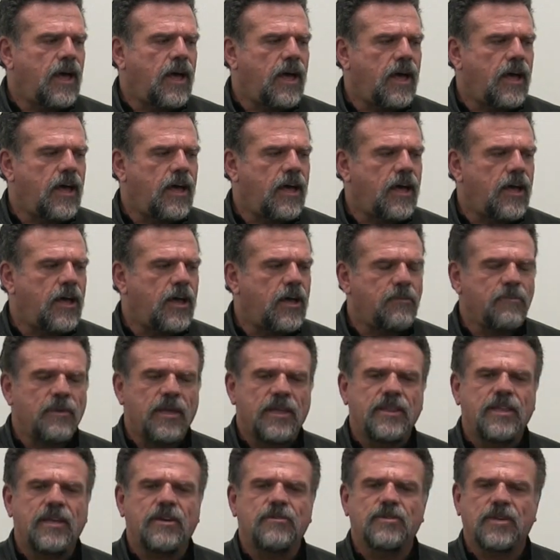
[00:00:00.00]
Um,
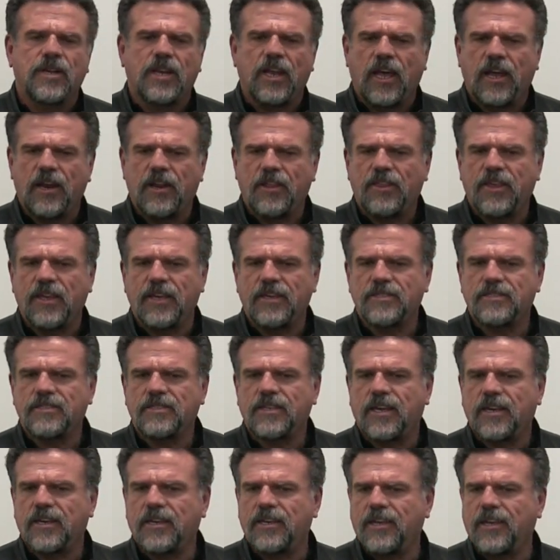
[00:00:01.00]
and there were a lot of things
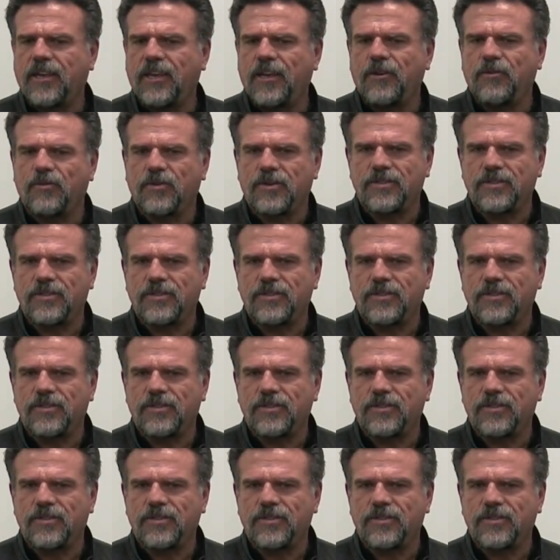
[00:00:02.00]
that he